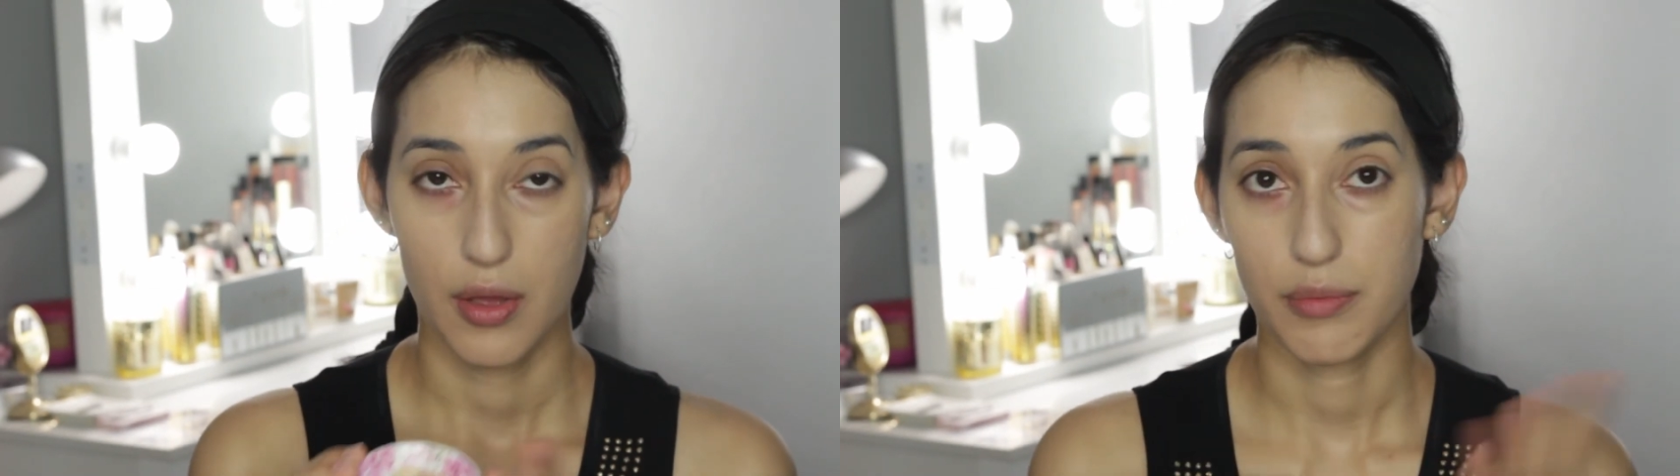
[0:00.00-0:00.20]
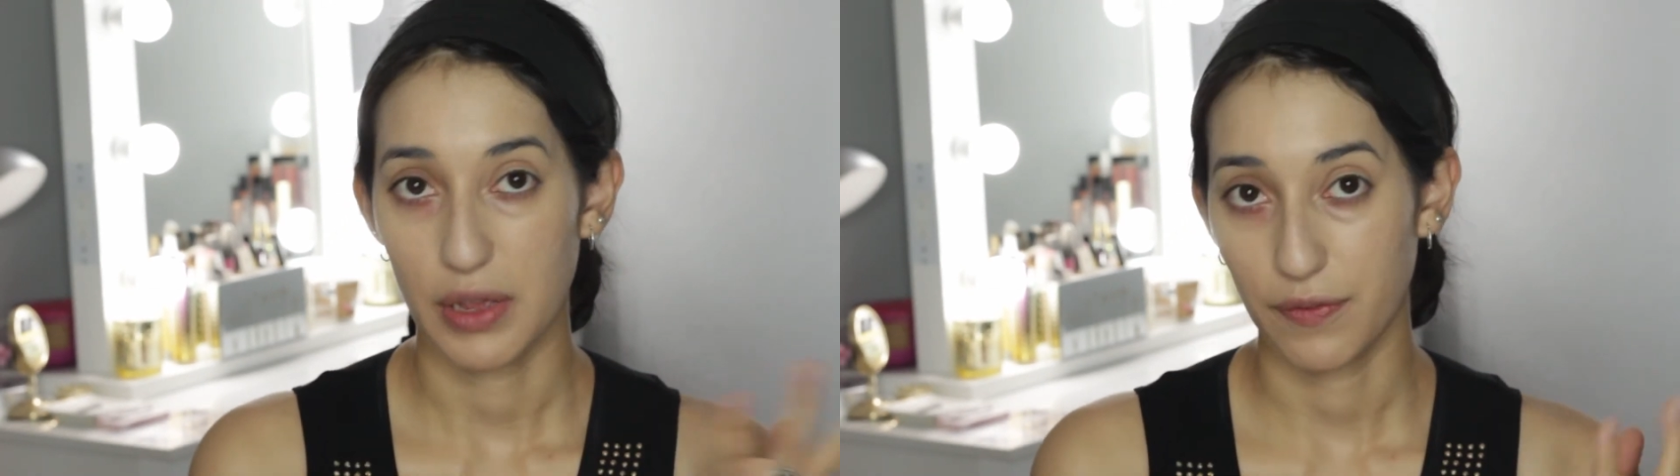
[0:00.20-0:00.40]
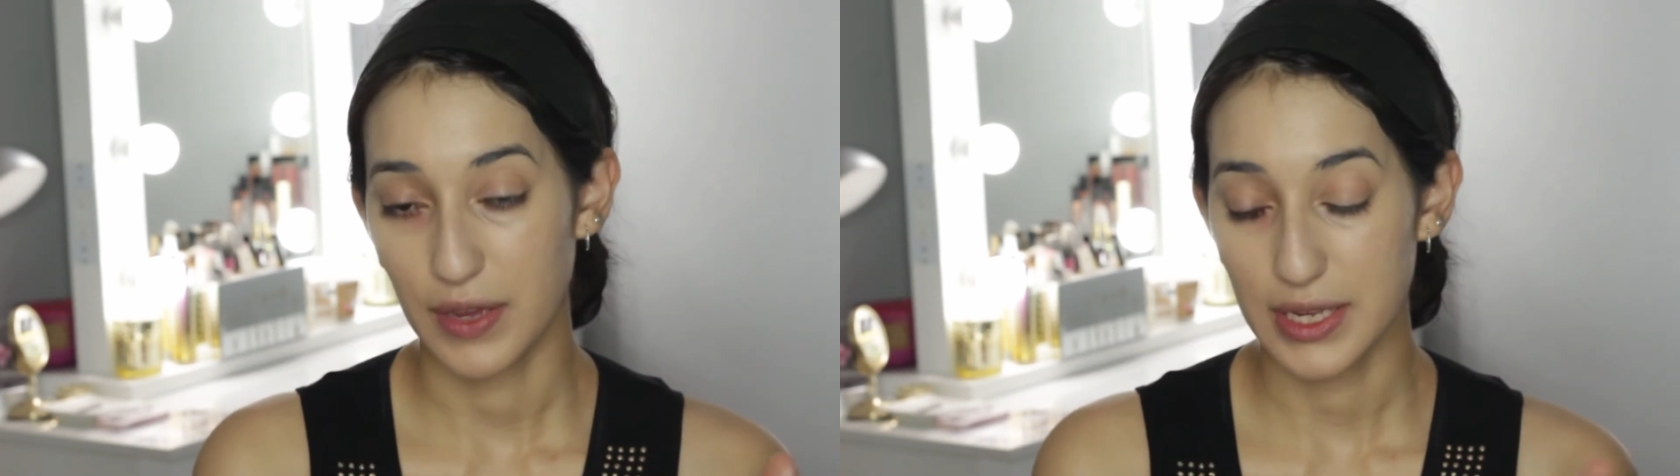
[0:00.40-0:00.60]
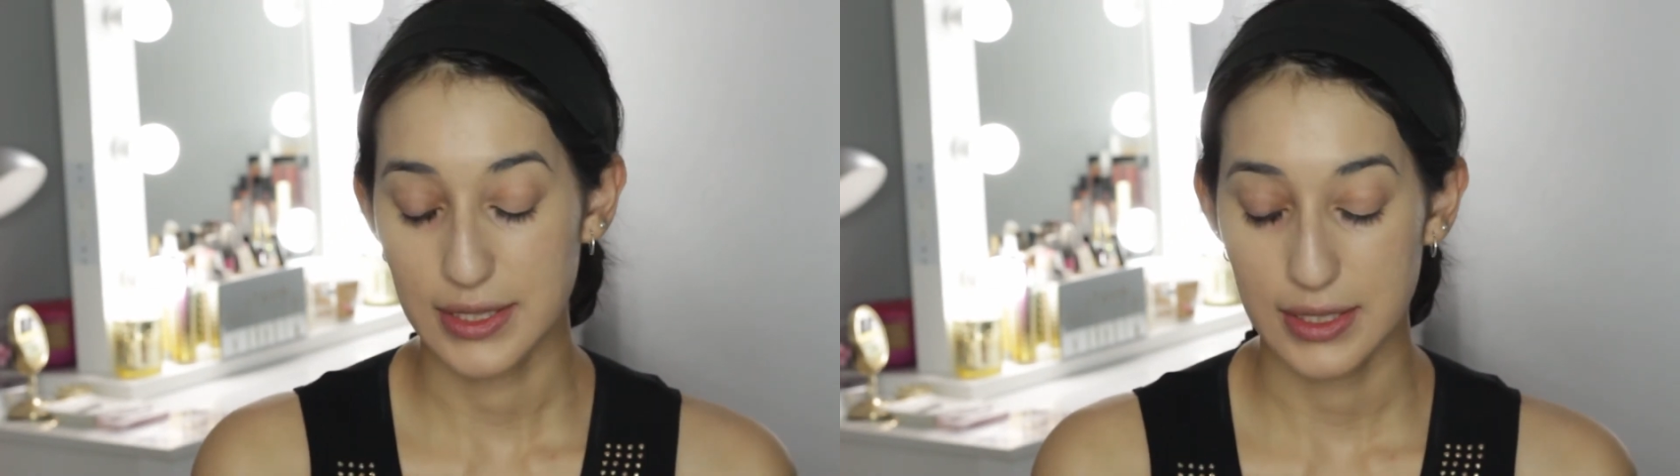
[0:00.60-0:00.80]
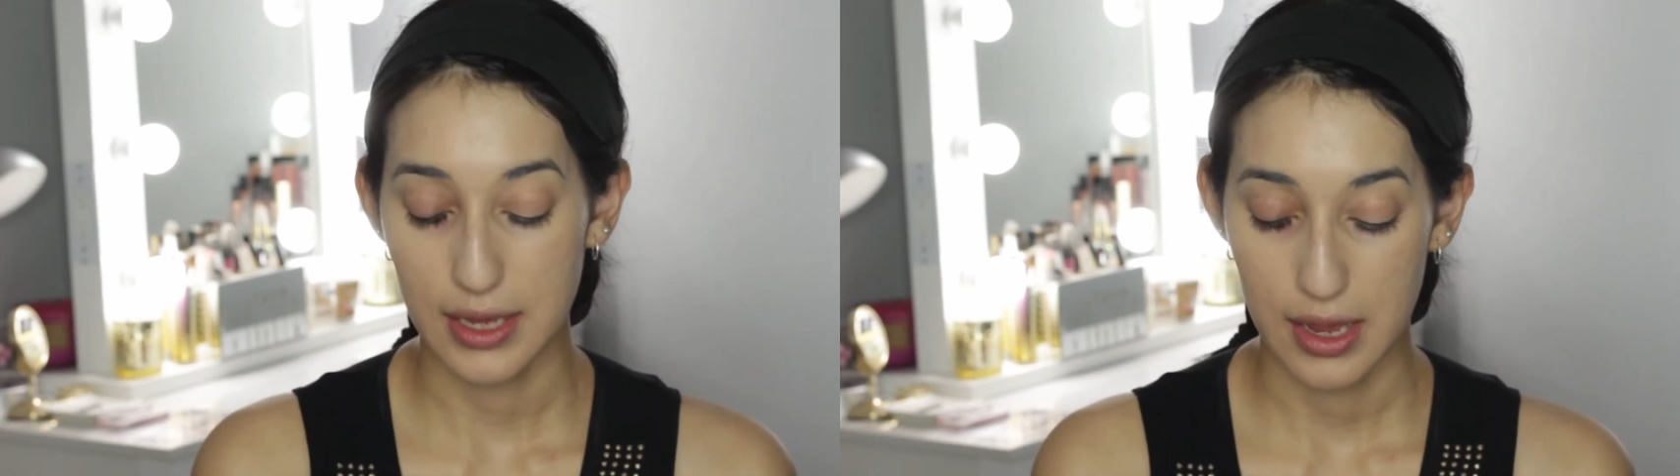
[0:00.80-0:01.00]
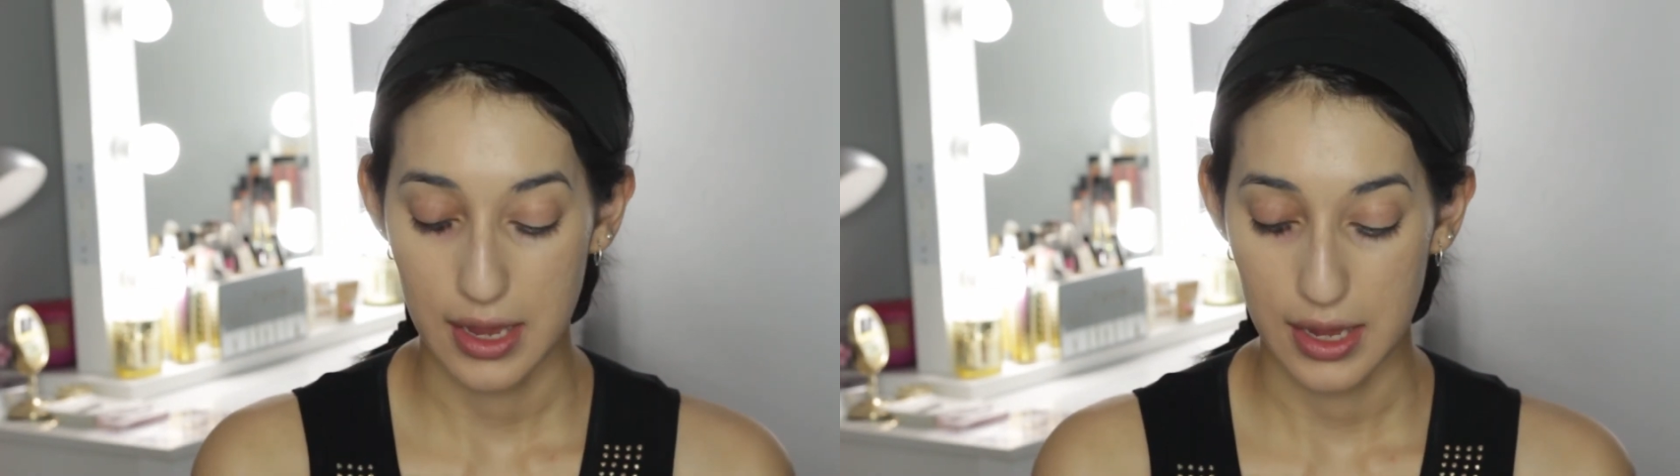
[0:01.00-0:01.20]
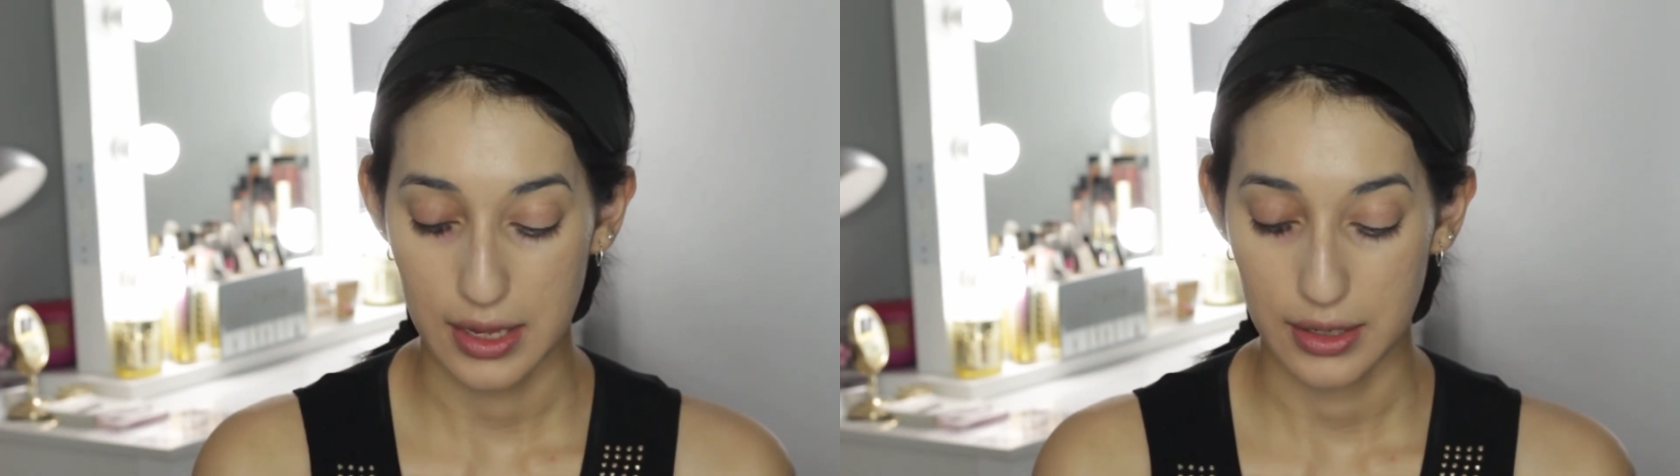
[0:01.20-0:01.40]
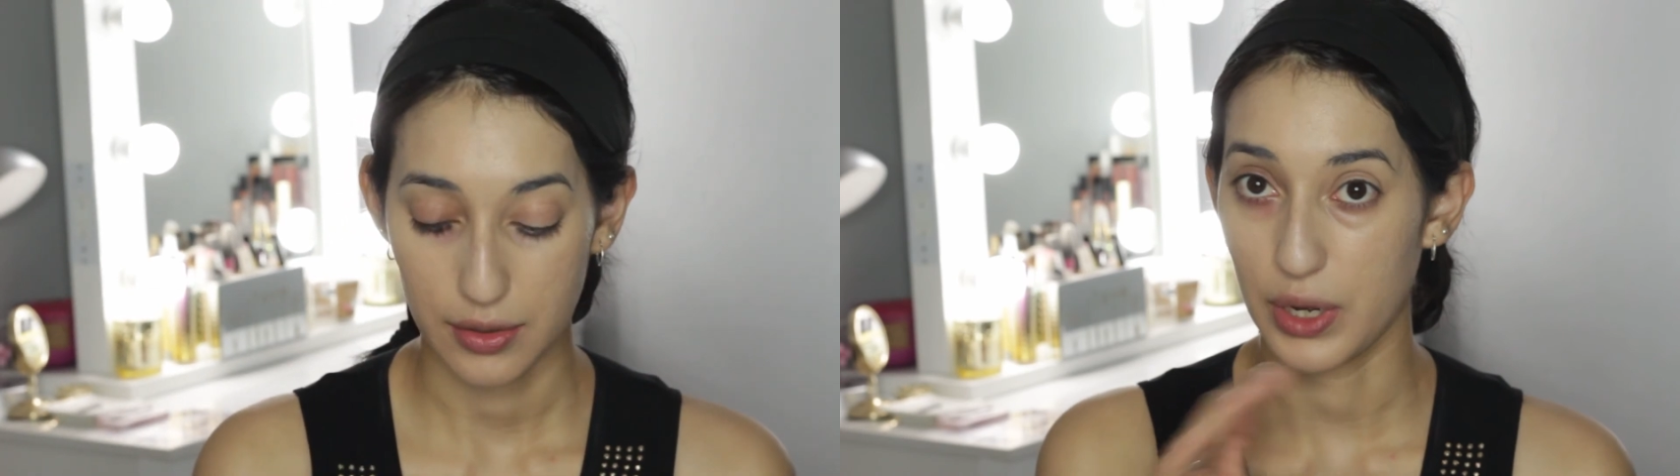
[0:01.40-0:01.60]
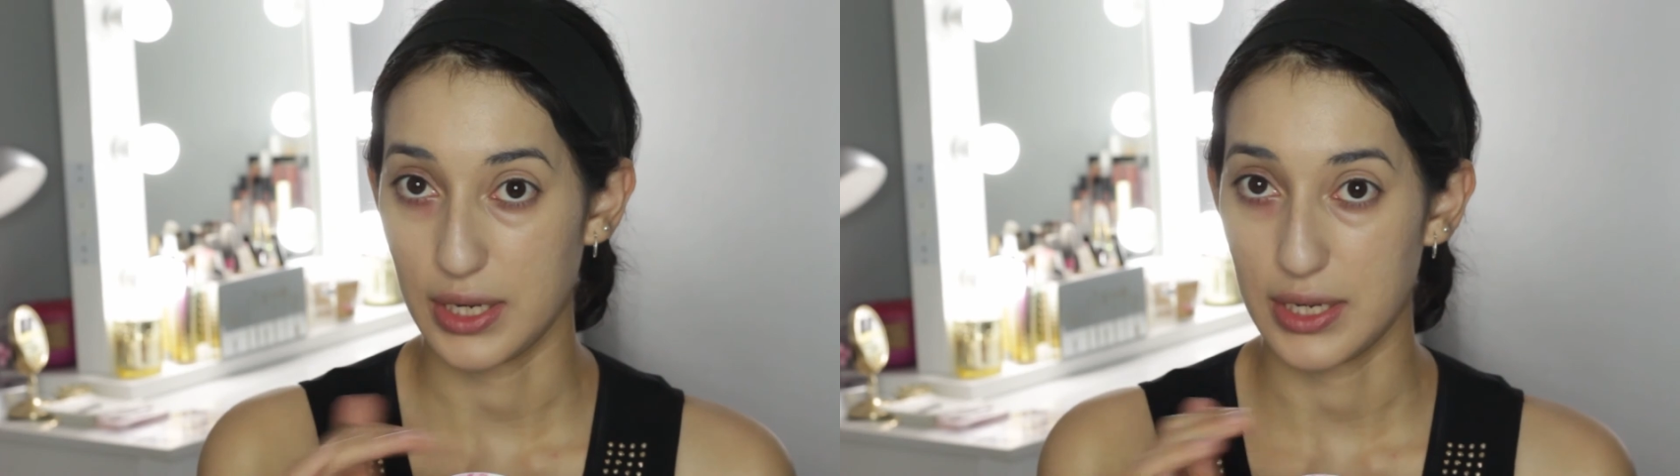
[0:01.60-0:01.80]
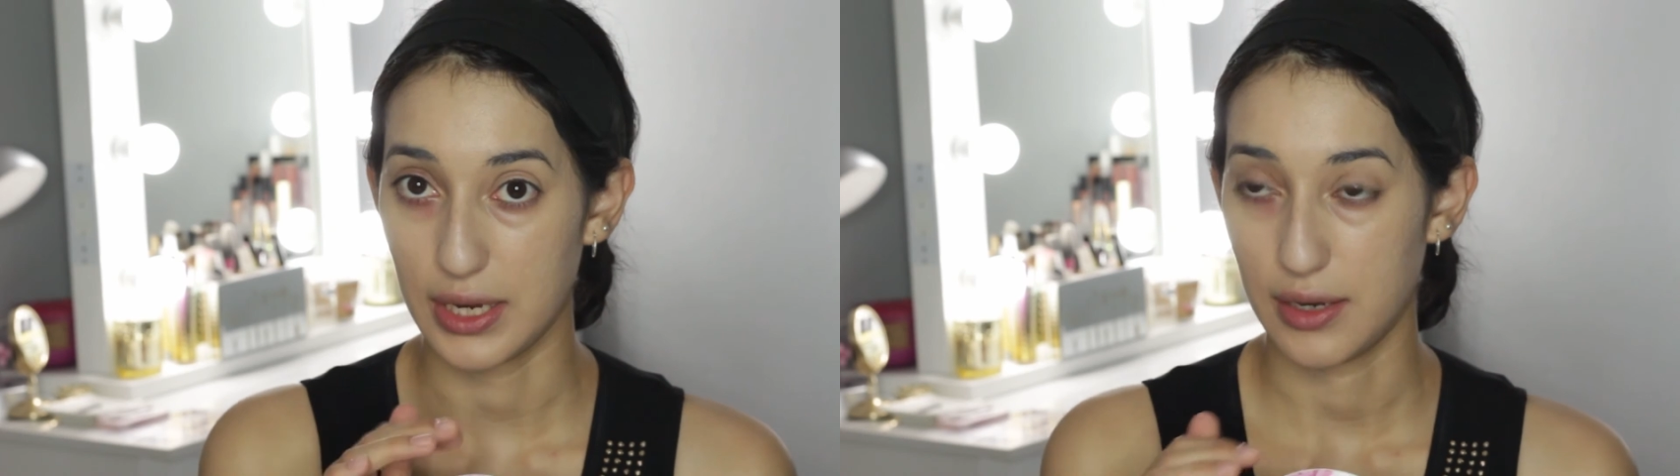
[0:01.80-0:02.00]
my face and what I
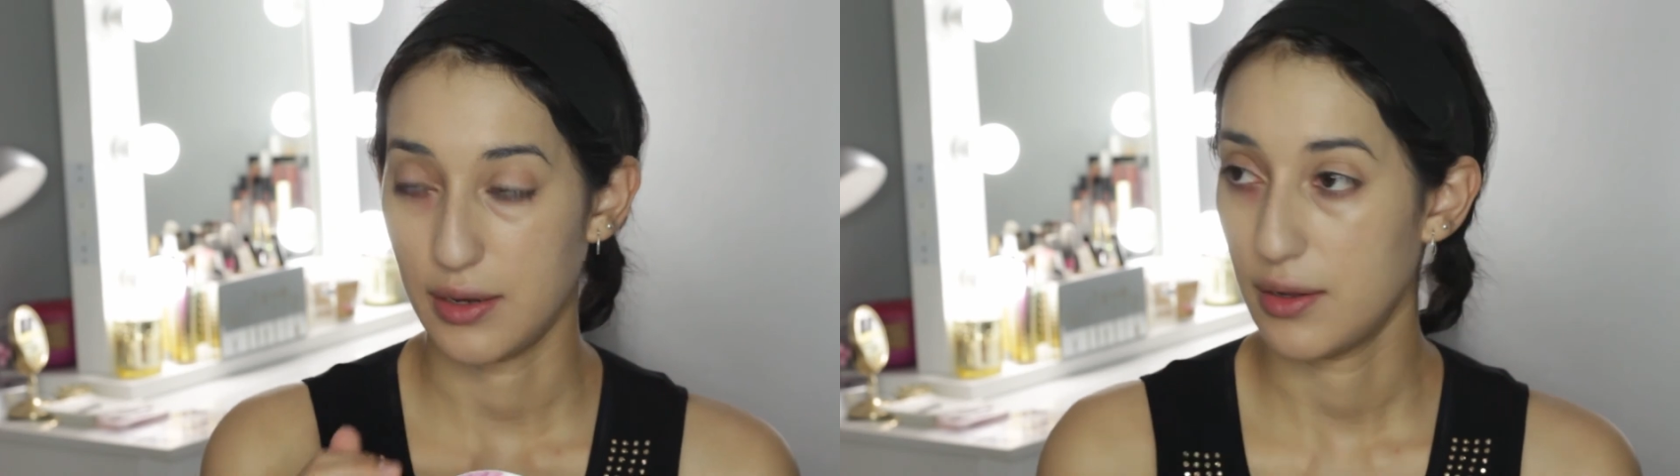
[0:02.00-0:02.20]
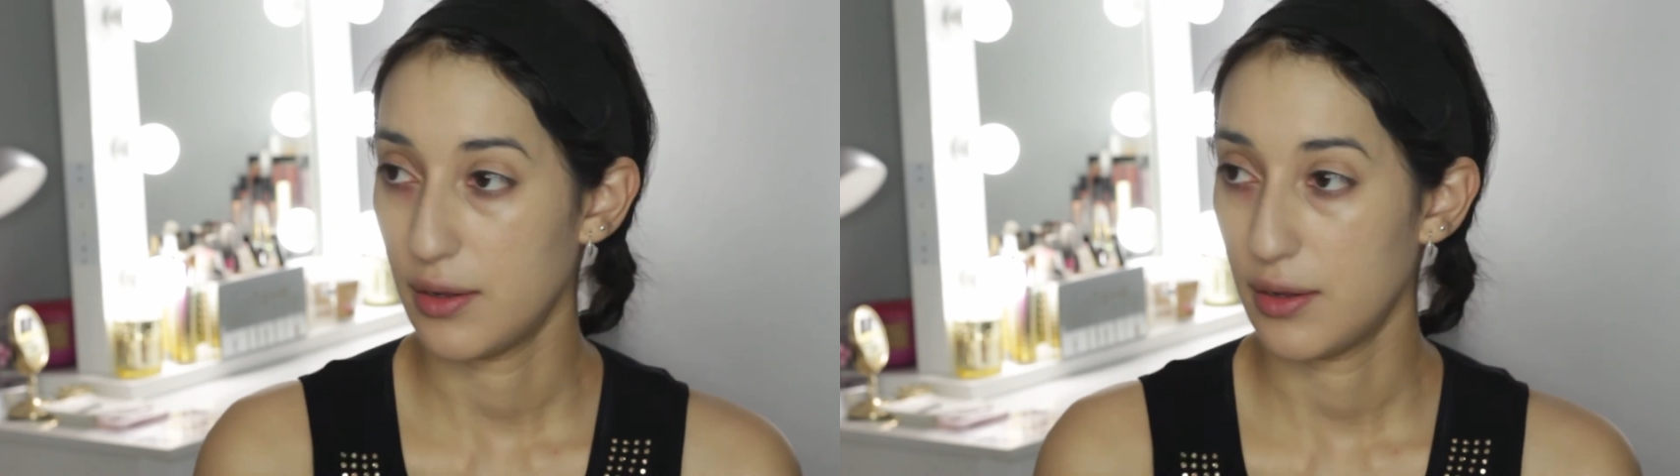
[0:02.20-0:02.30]
did.